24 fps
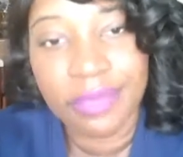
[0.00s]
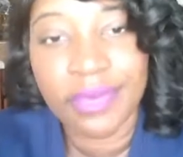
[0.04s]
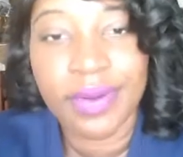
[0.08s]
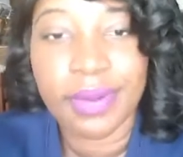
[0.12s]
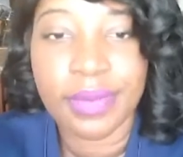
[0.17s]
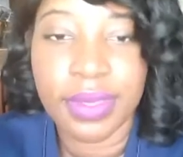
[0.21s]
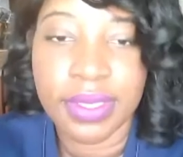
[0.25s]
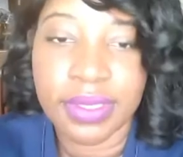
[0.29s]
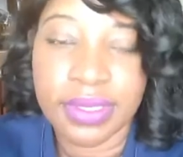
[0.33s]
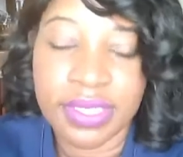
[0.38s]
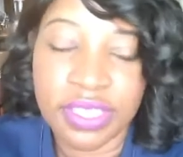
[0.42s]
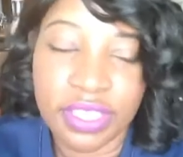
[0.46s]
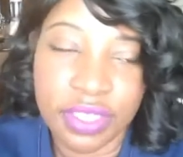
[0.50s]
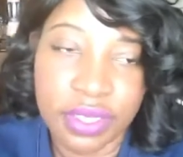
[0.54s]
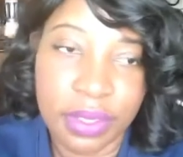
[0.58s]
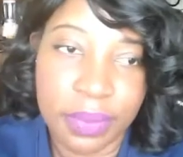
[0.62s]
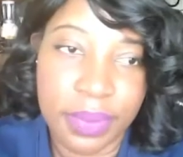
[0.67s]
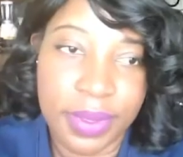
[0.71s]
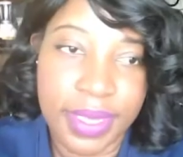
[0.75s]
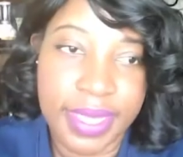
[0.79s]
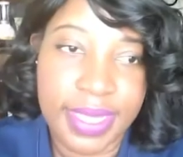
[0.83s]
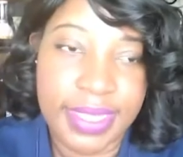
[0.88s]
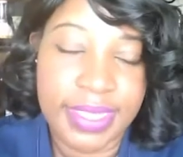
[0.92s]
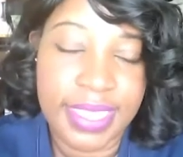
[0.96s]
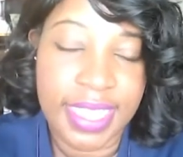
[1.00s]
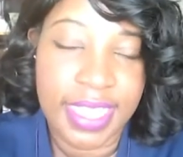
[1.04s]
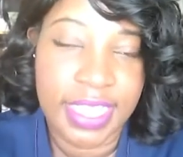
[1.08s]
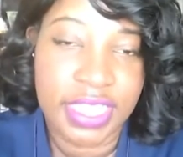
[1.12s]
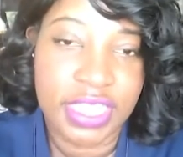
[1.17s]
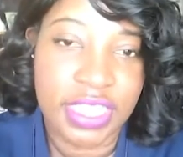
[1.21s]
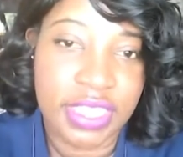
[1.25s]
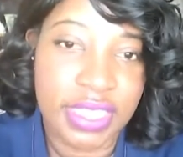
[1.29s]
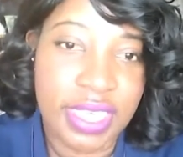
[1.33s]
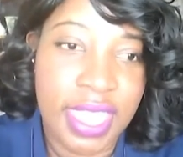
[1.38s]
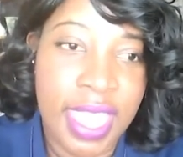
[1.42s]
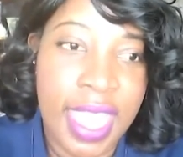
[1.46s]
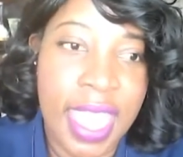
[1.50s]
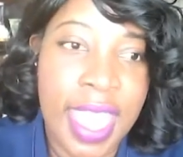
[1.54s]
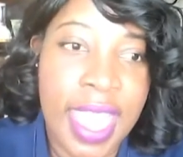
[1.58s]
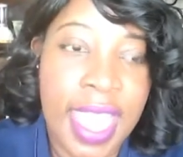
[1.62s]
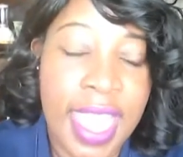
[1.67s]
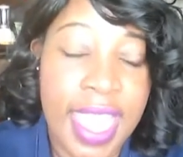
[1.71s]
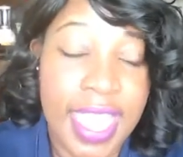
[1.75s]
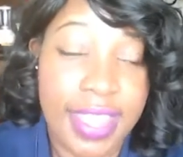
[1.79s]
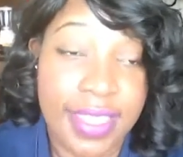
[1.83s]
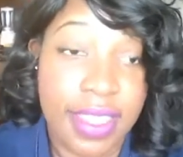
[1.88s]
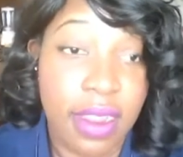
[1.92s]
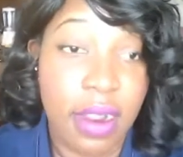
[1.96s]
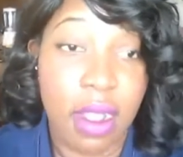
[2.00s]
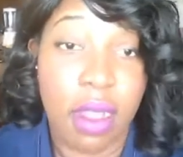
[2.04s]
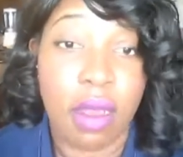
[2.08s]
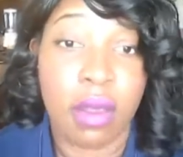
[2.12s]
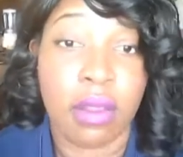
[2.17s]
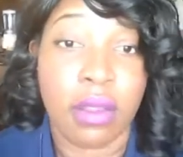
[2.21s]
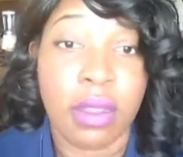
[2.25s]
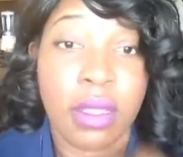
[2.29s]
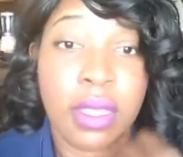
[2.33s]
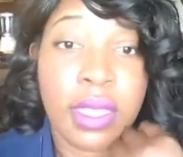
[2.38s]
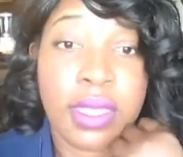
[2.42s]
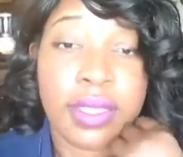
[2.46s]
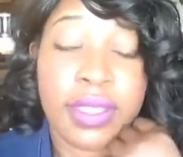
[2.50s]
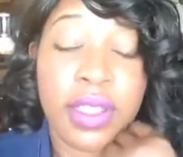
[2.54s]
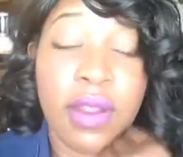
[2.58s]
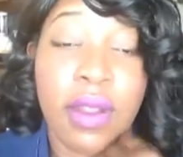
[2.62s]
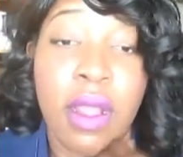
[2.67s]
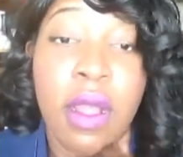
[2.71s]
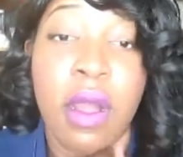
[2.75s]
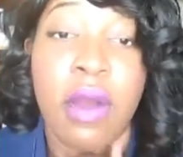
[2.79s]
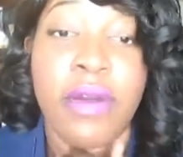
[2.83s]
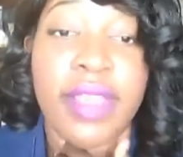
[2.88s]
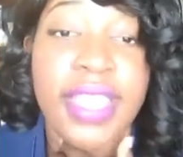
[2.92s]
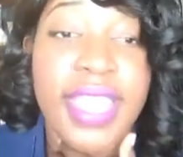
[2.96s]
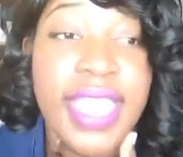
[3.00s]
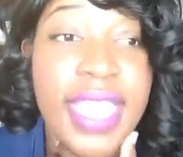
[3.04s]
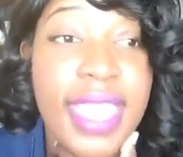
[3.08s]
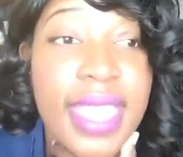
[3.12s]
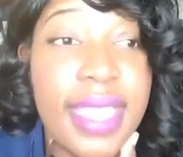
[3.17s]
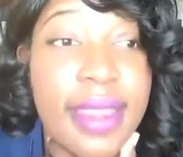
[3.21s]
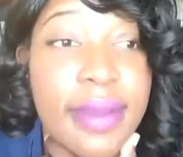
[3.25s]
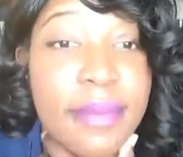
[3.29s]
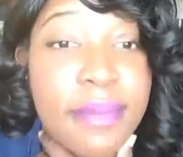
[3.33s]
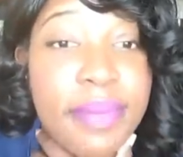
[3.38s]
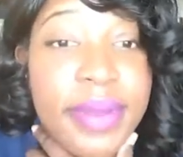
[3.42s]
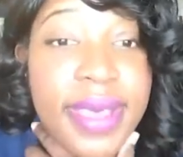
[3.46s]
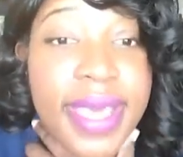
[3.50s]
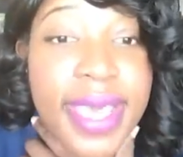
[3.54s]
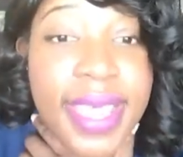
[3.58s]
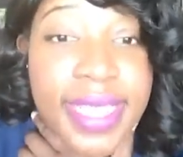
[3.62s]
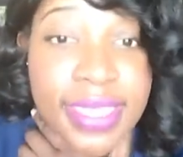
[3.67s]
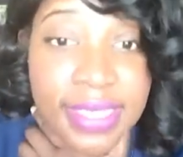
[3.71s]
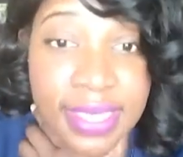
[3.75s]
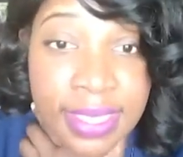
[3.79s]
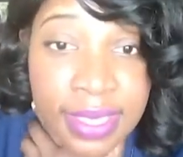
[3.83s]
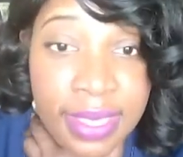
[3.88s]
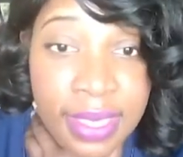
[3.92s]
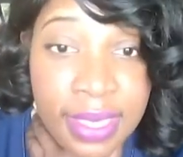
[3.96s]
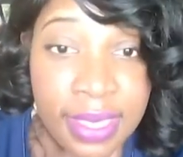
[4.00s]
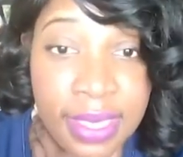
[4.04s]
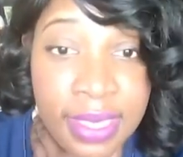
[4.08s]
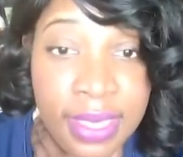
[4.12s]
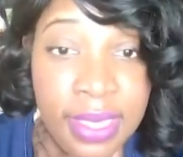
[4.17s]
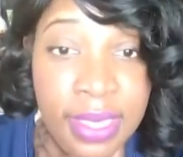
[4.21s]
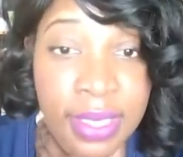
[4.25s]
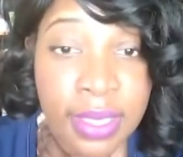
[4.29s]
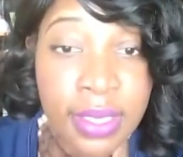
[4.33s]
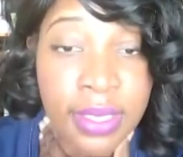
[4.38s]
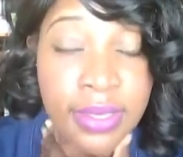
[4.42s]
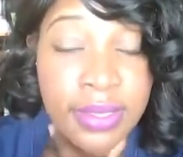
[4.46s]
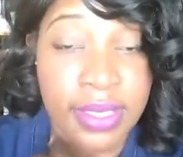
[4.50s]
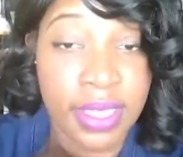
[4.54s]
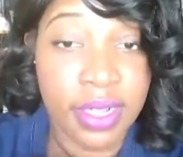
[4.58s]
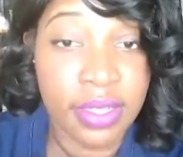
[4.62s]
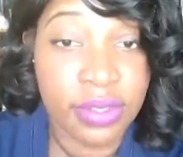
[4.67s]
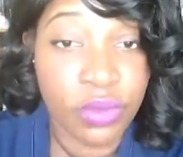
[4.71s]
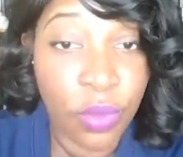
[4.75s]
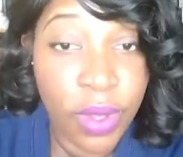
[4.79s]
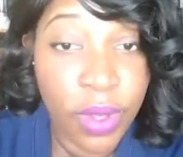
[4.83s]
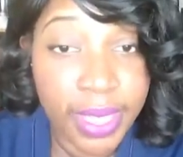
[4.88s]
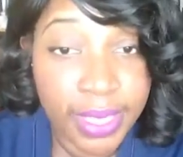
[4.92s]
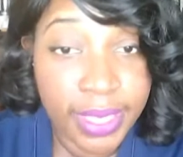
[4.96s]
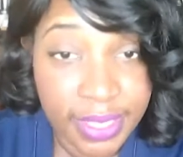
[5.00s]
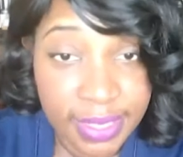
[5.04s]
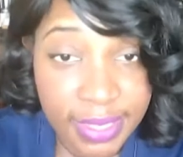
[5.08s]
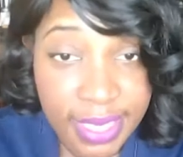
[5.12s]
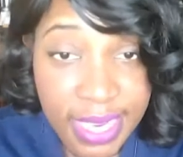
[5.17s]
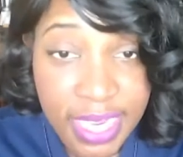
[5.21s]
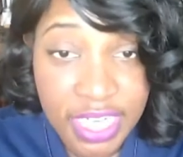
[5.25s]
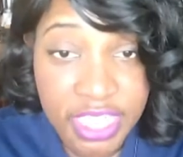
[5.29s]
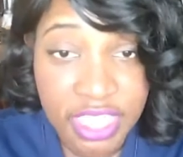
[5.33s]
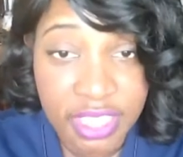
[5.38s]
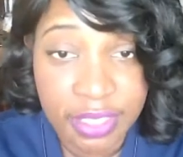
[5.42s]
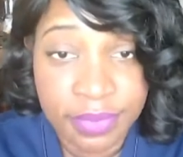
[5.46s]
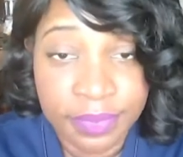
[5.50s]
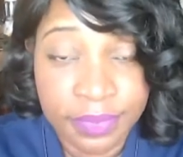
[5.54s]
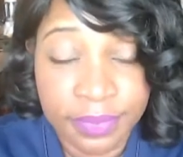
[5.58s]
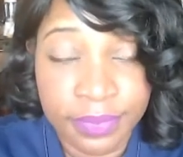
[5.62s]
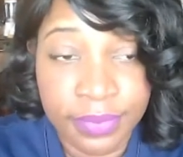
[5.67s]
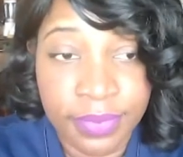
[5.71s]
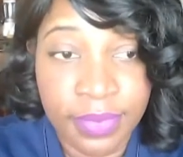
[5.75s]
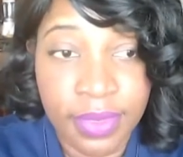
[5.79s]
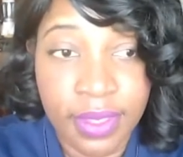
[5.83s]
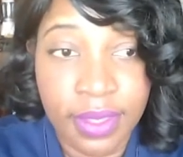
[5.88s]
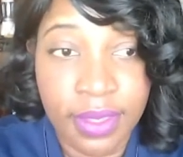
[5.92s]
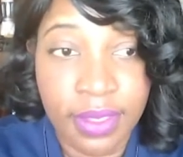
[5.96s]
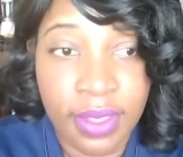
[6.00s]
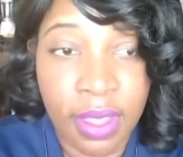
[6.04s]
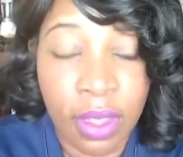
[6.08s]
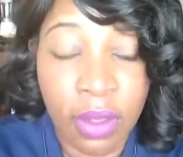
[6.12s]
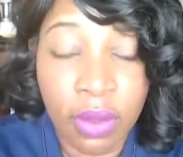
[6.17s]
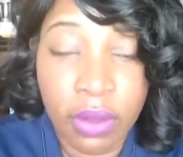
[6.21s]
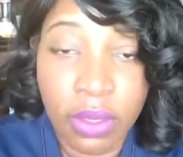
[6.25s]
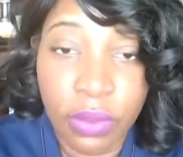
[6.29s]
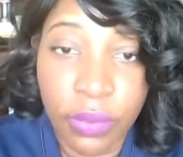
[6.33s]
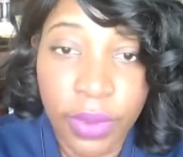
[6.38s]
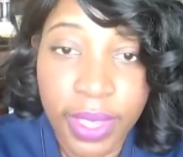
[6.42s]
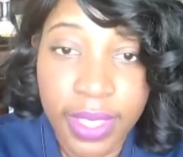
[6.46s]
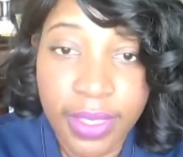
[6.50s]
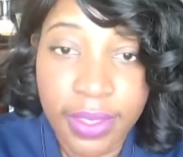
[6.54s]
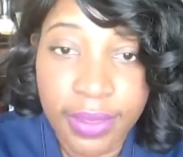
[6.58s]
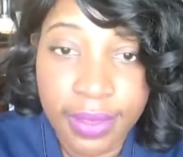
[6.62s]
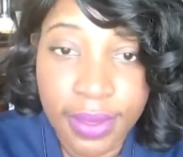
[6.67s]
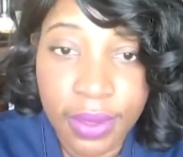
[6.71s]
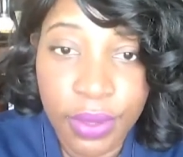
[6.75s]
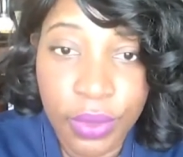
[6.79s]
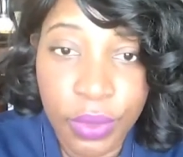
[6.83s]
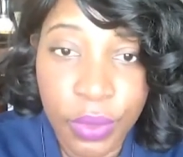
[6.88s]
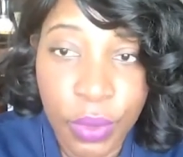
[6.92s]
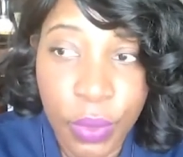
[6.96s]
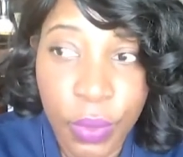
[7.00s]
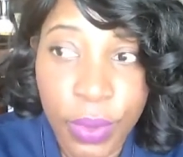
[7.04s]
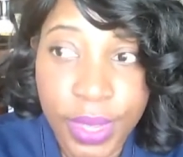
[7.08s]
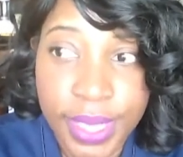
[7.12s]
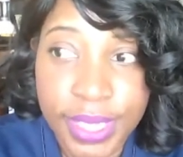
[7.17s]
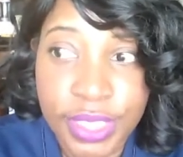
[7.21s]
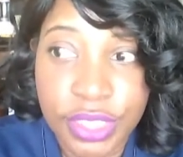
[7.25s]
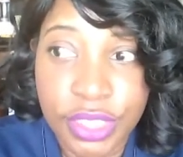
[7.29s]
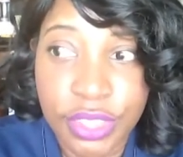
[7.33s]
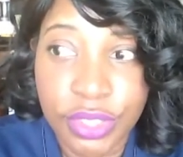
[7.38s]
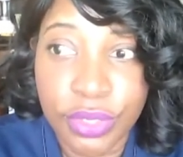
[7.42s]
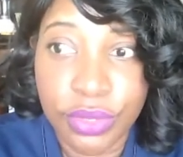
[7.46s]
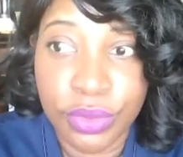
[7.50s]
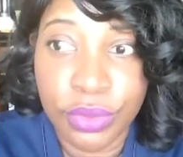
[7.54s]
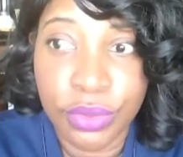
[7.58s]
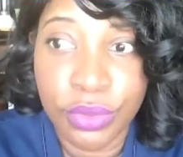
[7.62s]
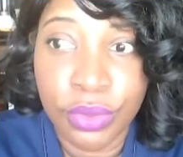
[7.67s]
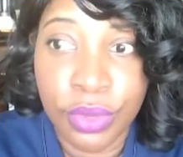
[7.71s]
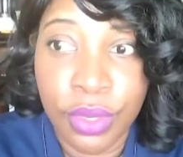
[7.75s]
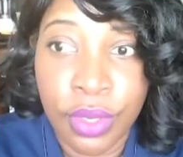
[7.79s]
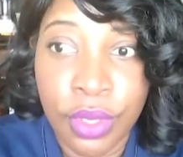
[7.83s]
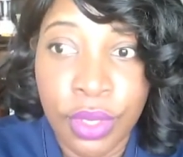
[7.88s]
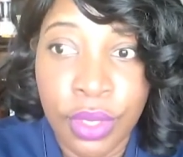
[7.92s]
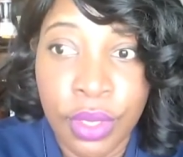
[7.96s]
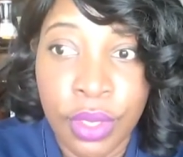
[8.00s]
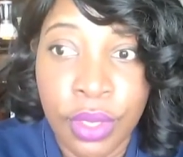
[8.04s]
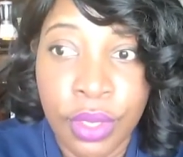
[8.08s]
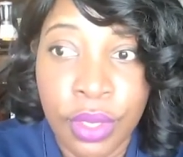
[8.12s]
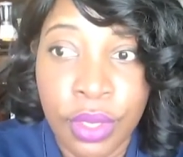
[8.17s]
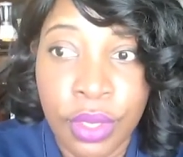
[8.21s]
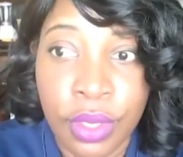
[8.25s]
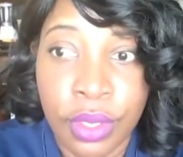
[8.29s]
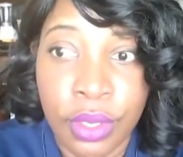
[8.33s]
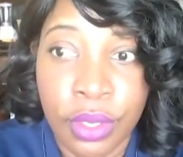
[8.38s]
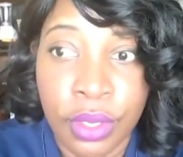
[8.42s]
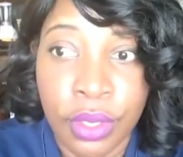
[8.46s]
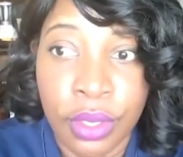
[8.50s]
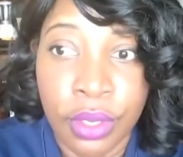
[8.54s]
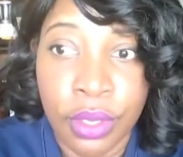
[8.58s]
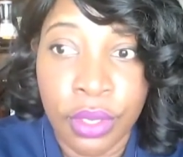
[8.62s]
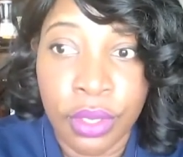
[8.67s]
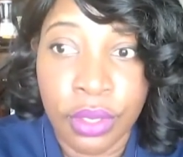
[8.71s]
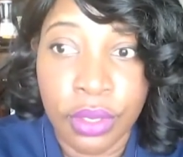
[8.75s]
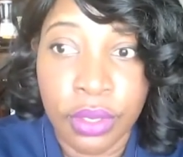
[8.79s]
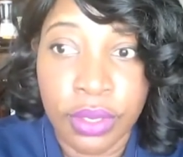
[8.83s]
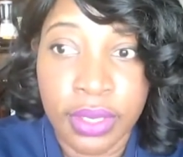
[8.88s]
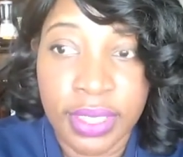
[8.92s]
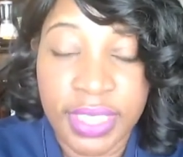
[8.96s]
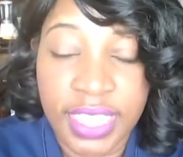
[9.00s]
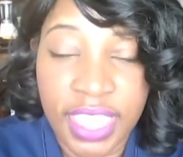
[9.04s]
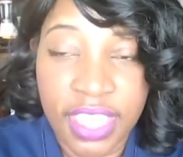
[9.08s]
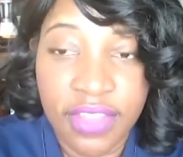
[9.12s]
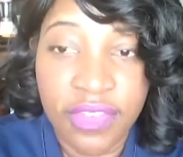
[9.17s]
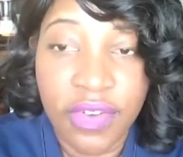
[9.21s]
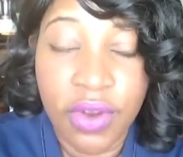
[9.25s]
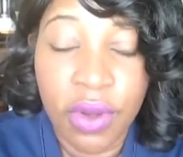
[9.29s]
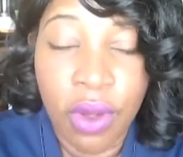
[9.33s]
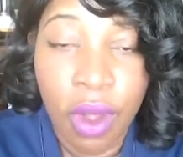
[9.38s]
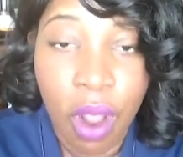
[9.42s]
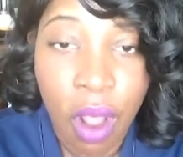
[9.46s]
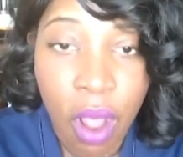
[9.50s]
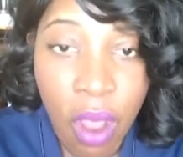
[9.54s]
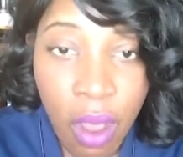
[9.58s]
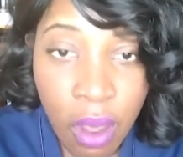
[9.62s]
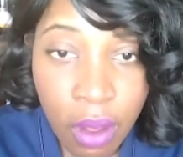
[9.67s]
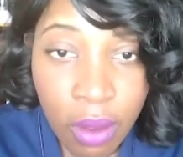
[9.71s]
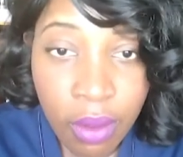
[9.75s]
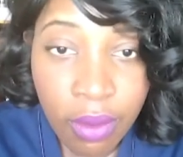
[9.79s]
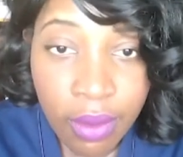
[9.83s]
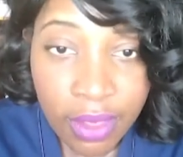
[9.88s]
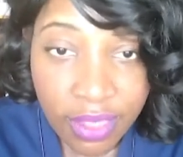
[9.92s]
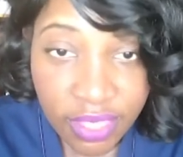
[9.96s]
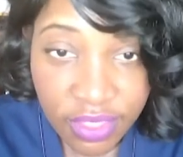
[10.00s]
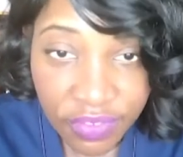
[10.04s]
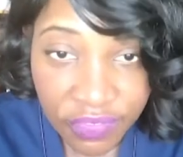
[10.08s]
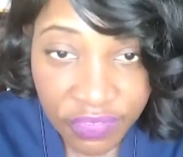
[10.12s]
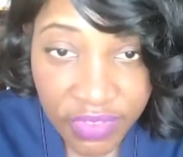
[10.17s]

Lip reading: from the sugar plantation. And they're all in, but there's one condition. The only way that they're going to give her all of the